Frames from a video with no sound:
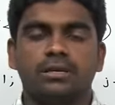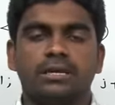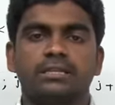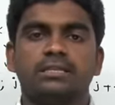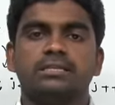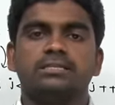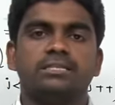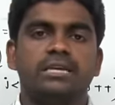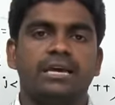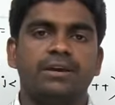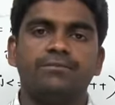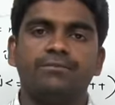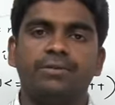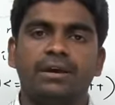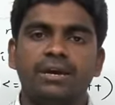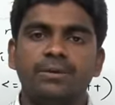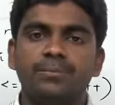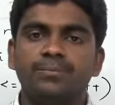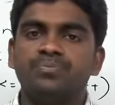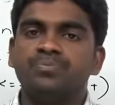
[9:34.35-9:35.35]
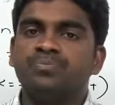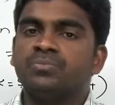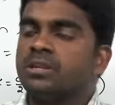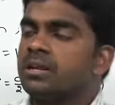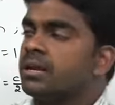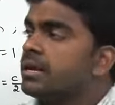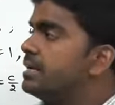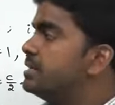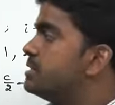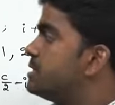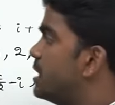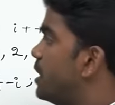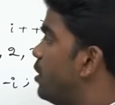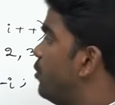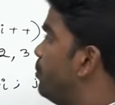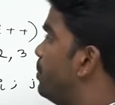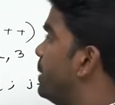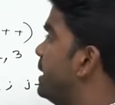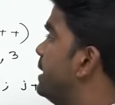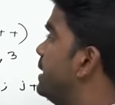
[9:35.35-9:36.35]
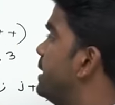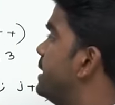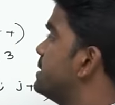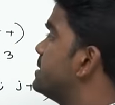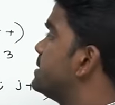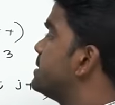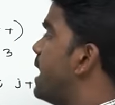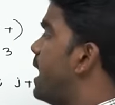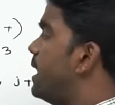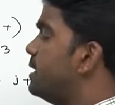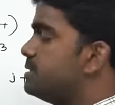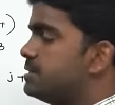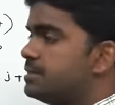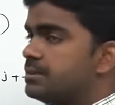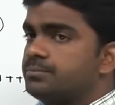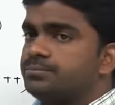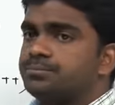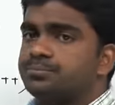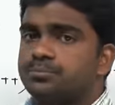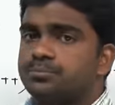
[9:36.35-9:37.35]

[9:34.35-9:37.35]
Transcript: In the same way, instead of printing stars,